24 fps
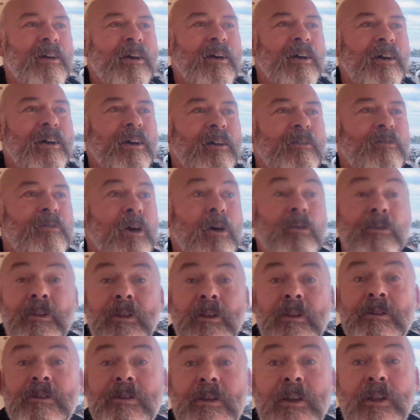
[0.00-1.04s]
Not that
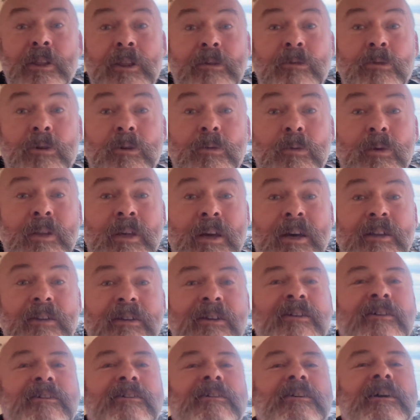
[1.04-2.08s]
there's anything wrong with that.
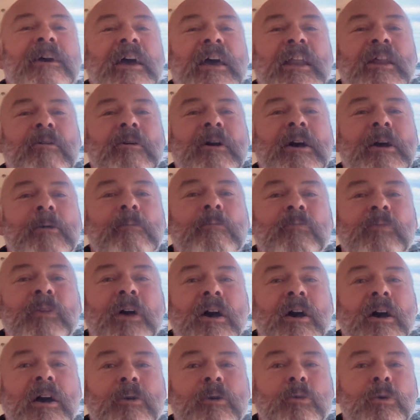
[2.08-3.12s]
Anyway,
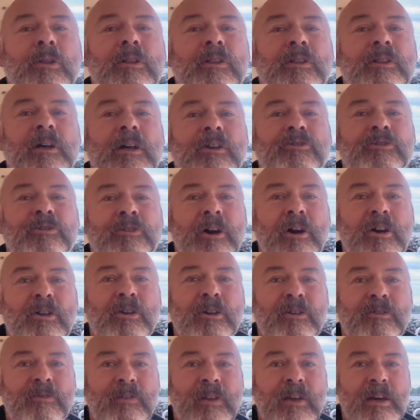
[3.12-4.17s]
I will sign
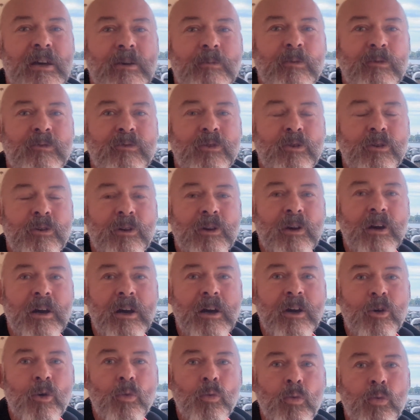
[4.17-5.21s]
off now before
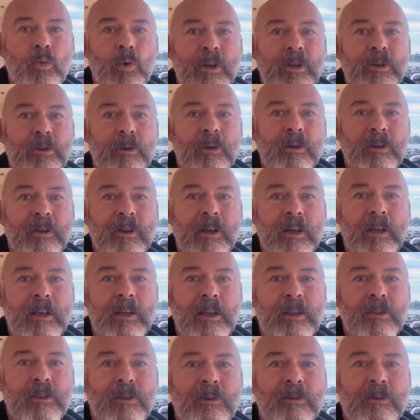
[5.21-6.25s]
I witter on
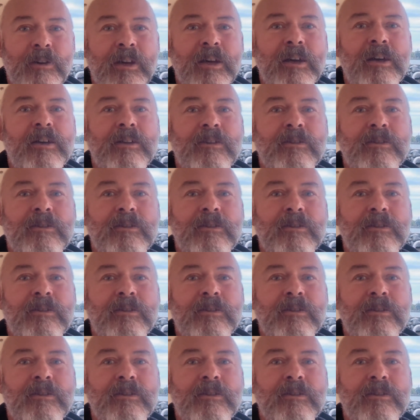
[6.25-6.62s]
any longer.